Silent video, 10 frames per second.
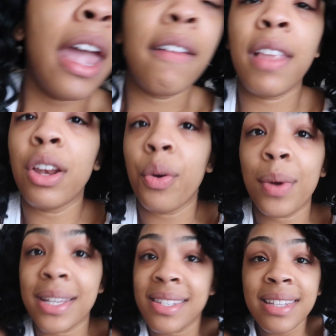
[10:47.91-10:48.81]
if they know
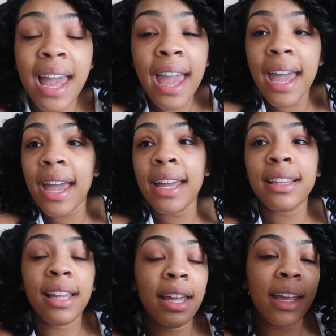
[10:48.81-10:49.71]
where it's
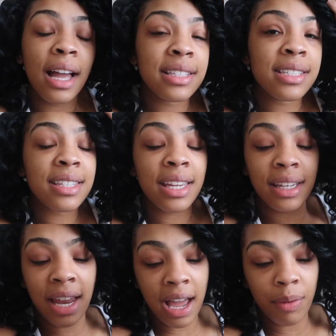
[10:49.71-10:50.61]
at. Like, I just
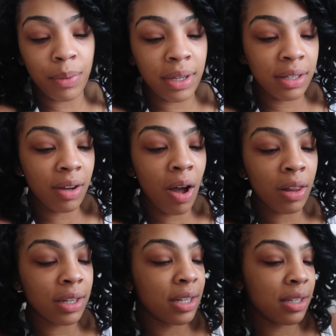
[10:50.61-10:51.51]
cannot with
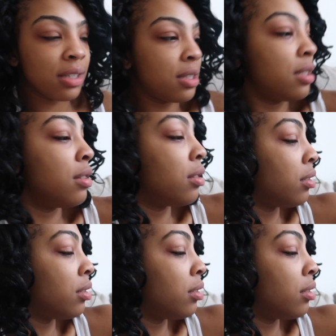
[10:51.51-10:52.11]
all of this.